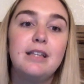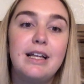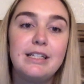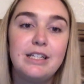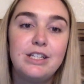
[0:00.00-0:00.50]

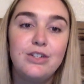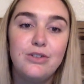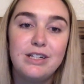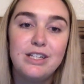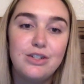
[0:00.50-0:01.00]
lets
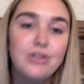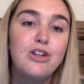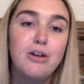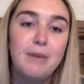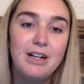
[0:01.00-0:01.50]
students use
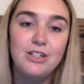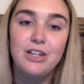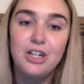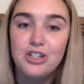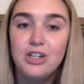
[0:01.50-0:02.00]
their
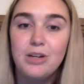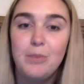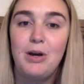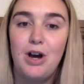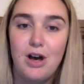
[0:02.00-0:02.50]
imagination,
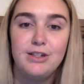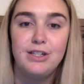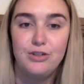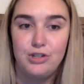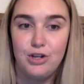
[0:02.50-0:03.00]
but
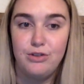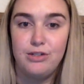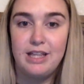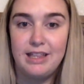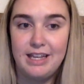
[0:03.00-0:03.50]
also shows
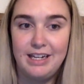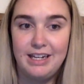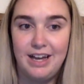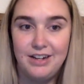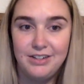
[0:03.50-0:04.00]
that they can
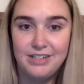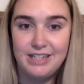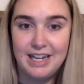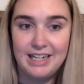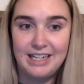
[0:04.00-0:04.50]

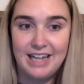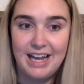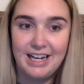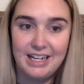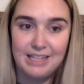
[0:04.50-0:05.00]
understand
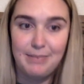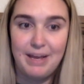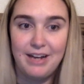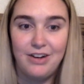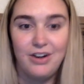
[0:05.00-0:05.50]
and
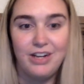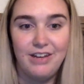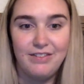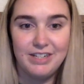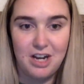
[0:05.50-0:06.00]
expand on a
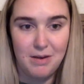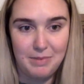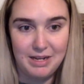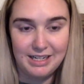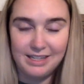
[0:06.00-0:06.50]
given topic.